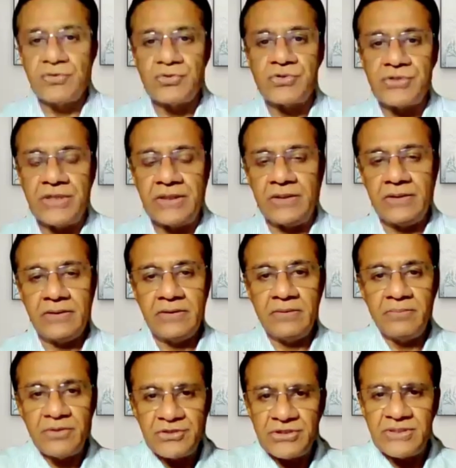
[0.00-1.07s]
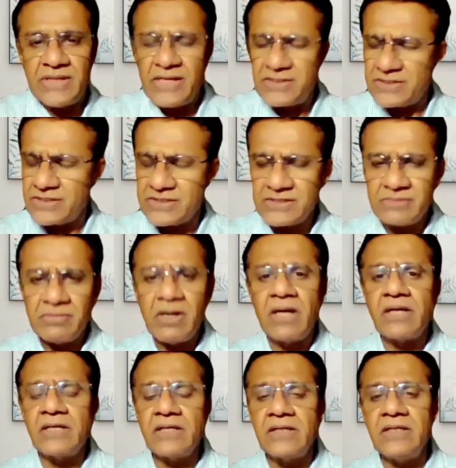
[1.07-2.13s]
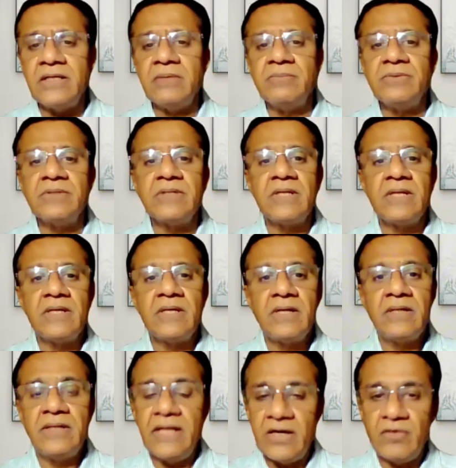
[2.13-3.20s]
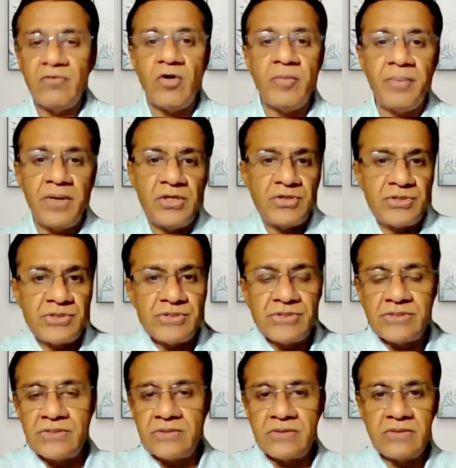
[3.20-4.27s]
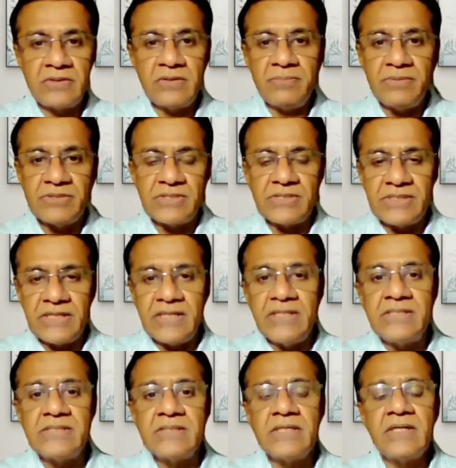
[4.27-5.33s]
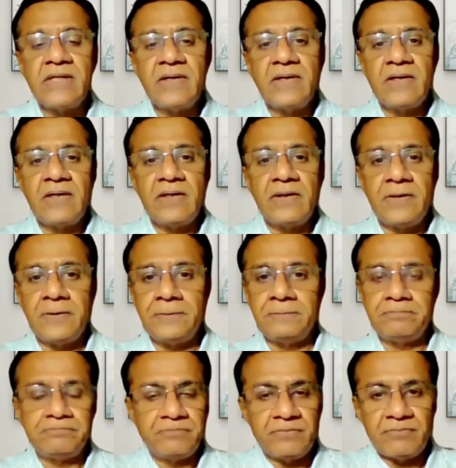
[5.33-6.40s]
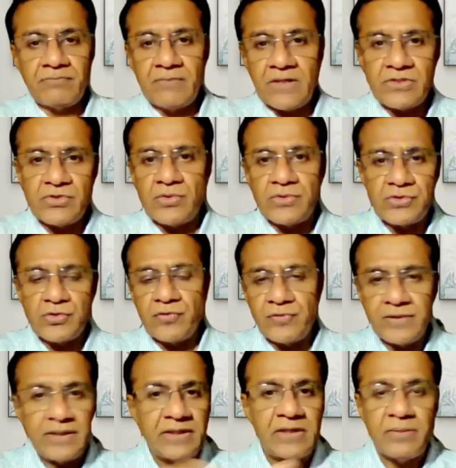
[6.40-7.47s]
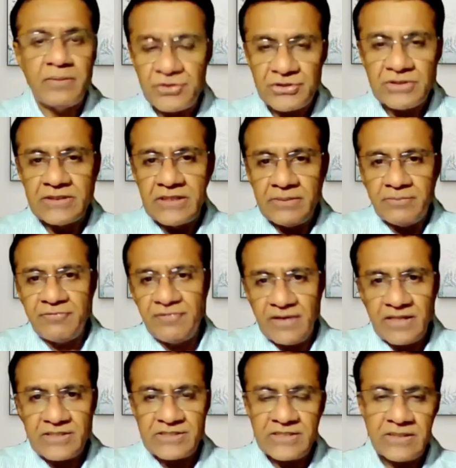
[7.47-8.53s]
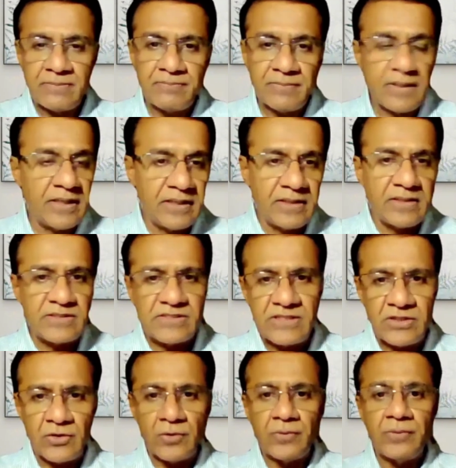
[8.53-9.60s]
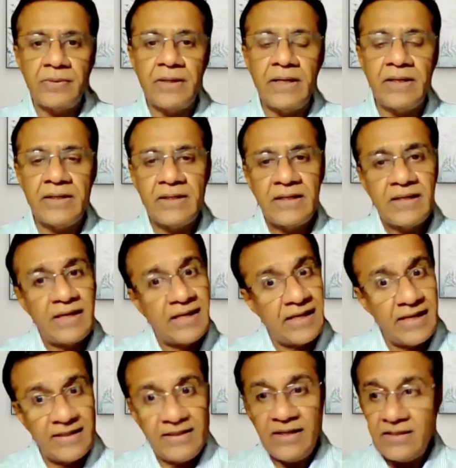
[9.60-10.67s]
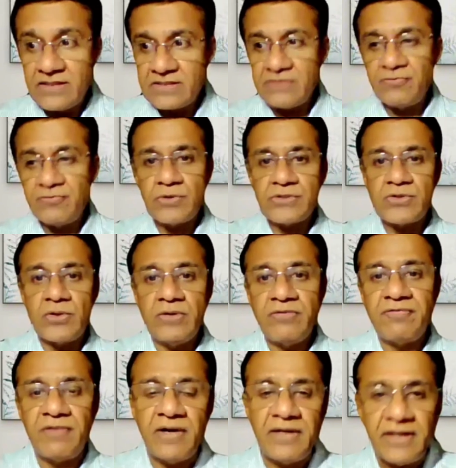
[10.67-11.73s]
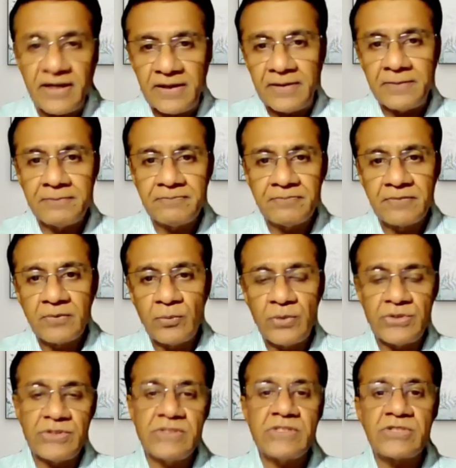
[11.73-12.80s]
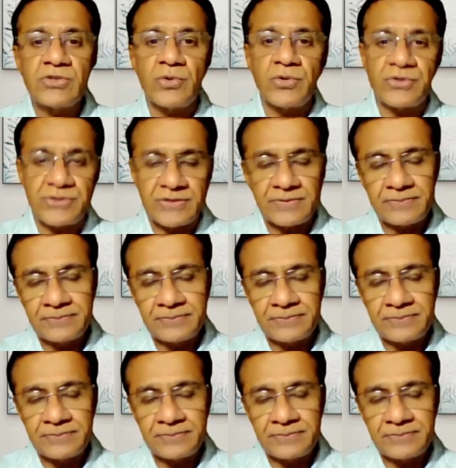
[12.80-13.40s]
sit, the merchandisers, the marketing teams, the head of operations, the business heads, um, and so on and so forth, and the commercial team, finance team, and the CEO, right? And then there's what is called the front end, which is the stores,